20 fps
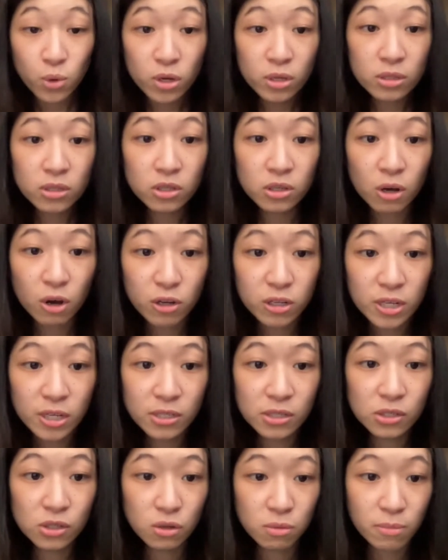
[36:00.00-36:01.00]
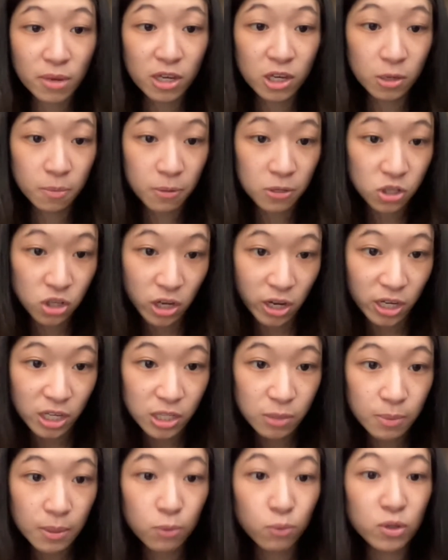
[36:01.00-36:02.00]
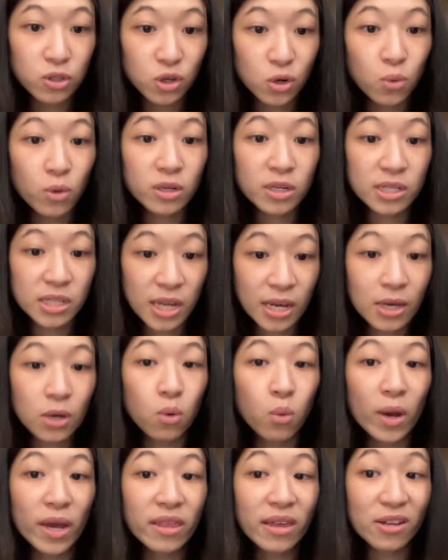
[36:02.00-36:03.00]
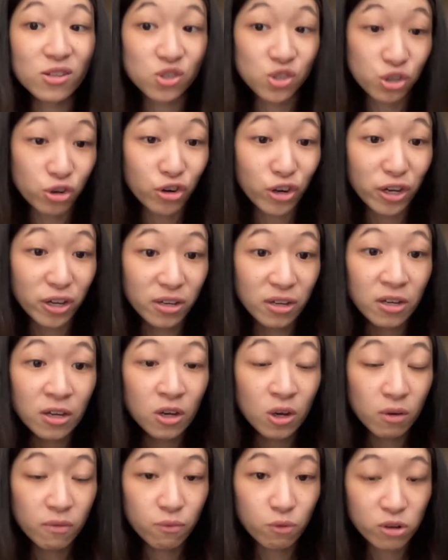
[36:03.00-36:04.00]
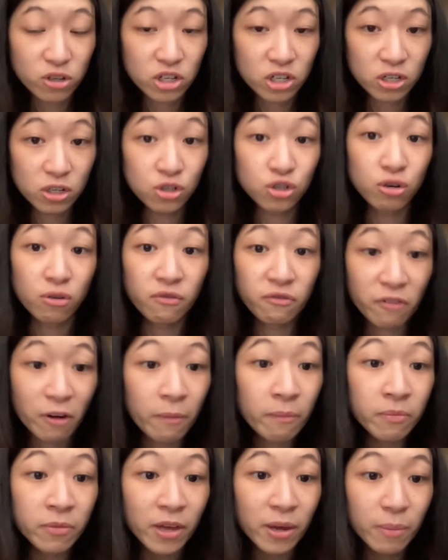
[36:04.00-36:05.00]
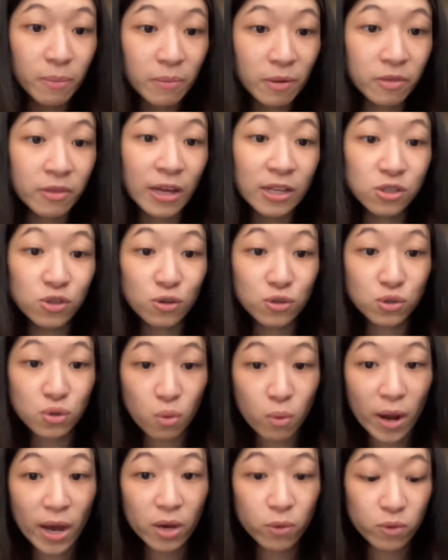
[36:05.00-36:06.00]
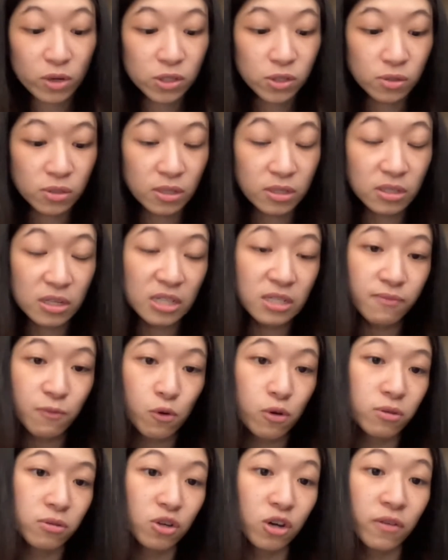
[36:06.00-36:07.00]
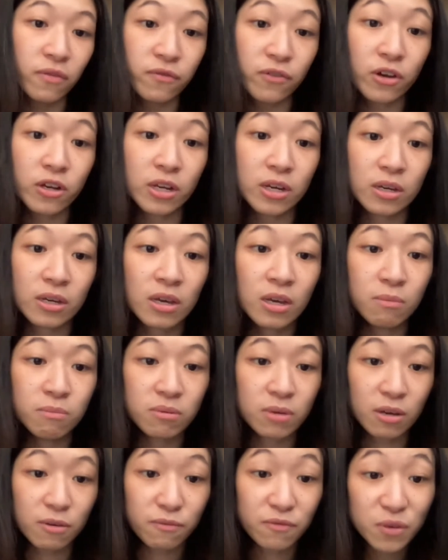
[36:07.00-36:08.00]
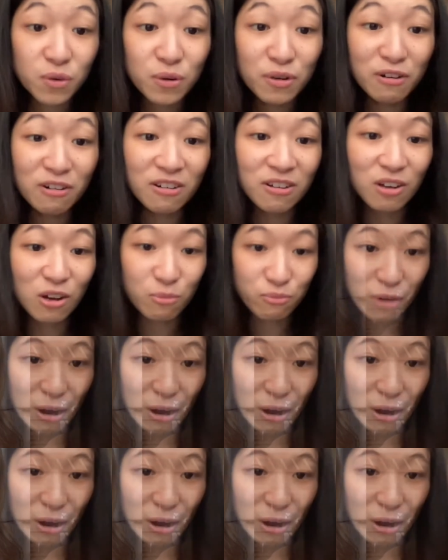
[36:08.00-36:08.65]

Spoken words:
want the audience to make a purchase, but we don't want to take away that joy of watching a show from them. And that's also why we're so successful in converting a viewer, a